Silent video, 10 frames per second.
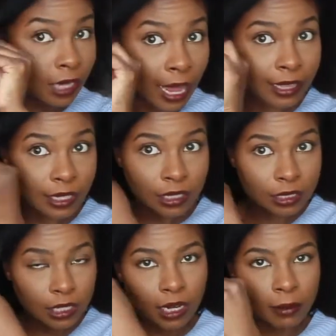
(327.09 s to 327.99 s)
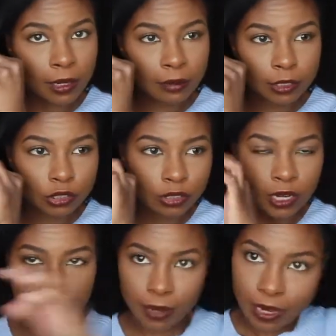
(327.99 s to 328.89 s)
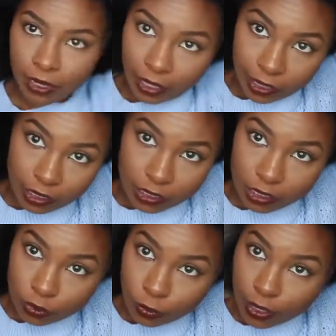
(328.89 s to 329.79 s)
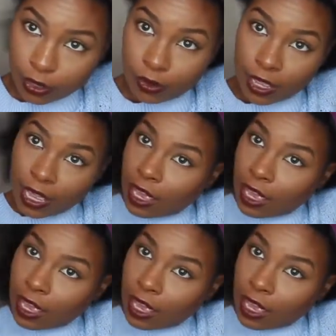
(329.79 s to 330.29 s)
like this, and I'm going to be straightening my hair like this as well.